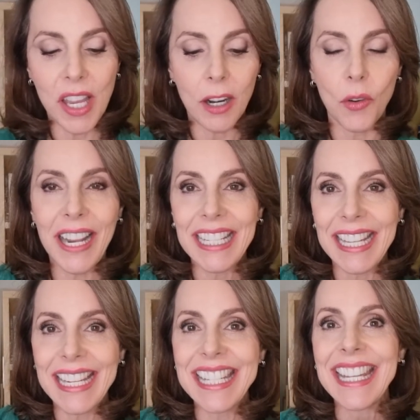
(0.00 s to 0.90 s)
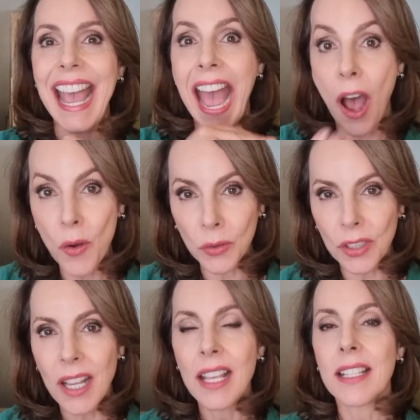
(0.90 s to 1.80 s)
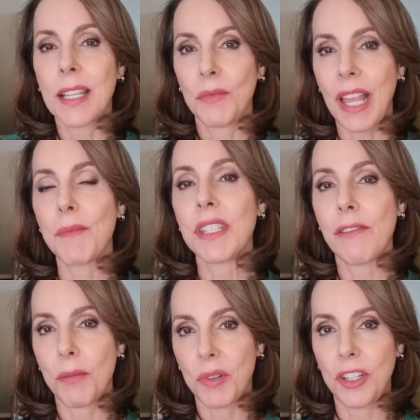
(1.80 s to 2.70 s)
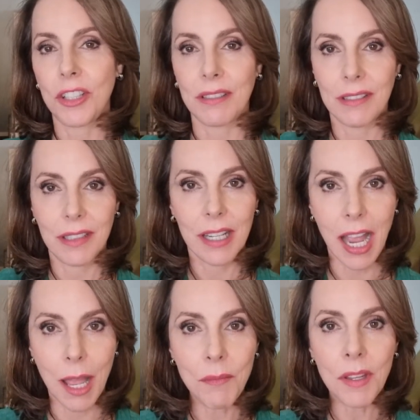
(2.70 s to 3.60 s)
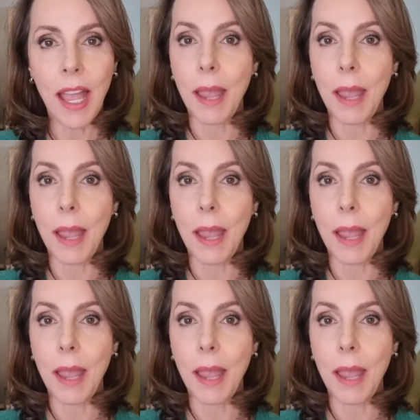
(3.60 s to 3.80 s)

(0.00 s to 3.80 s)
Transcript: we are already getting out. Sometimes the vibrations come,